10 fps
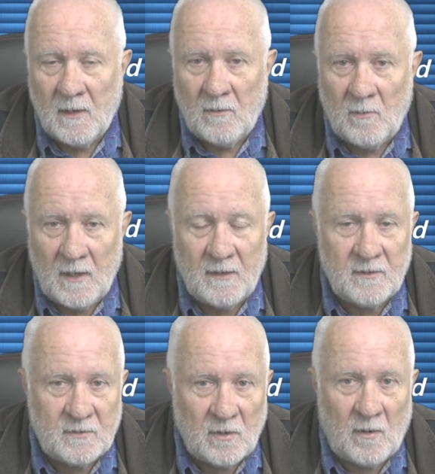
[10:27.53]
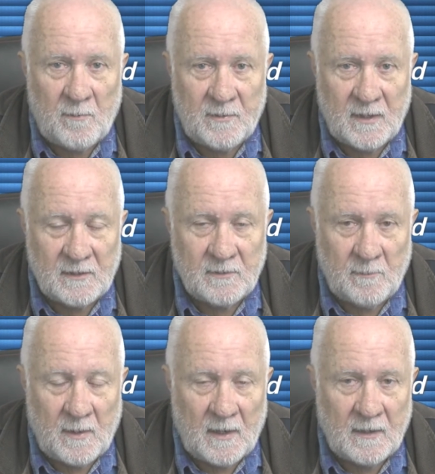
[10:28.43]
we at the Child Protection
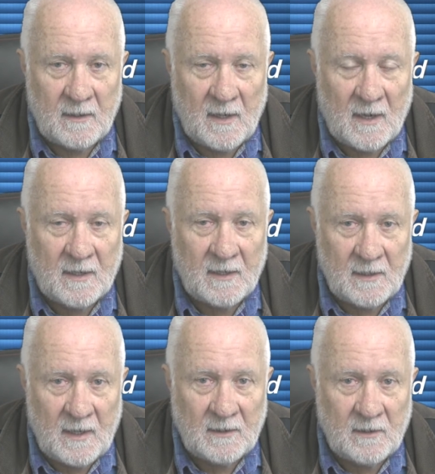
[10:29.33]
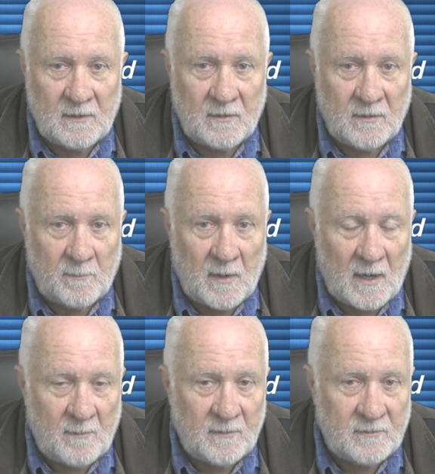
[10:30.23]
Party are connected to the
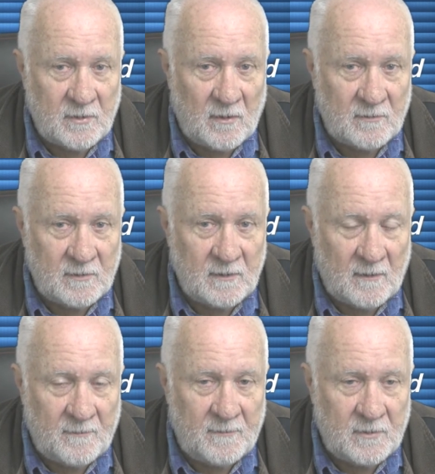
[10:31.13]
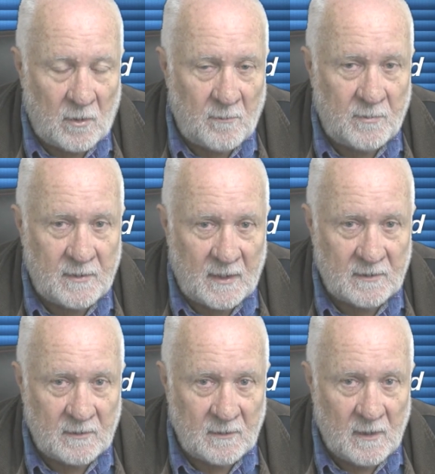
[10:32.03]
Department of Child Protection,